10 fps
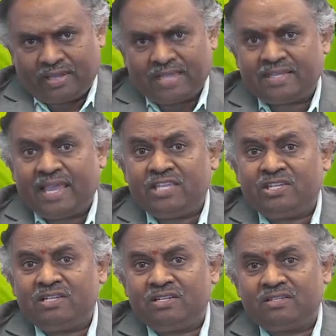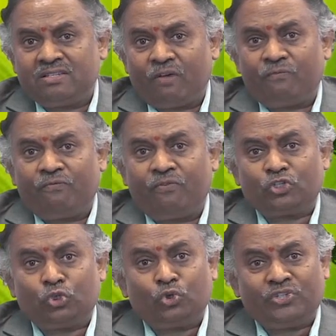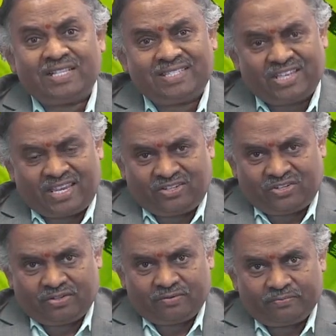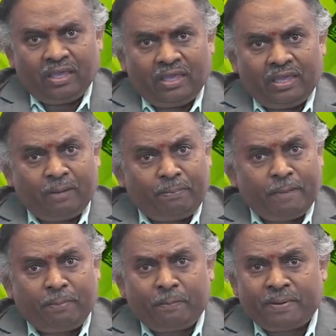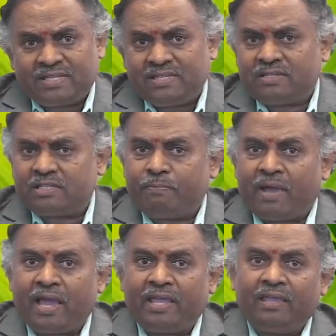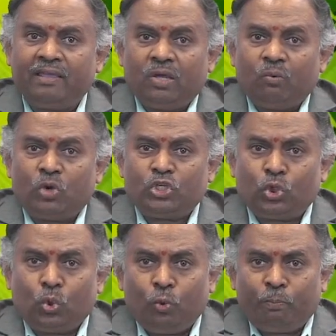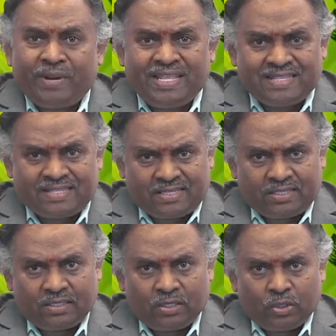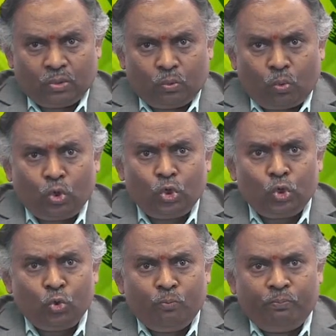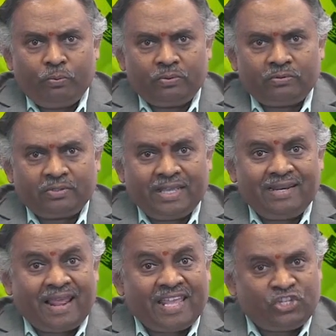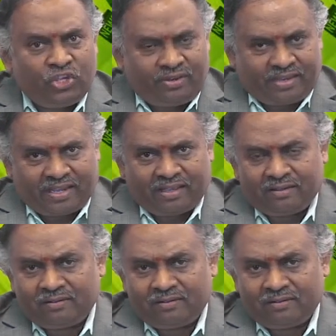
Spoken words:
as agents for social change. In a paper presented by Wachuku Prince Olulube in Nigeria,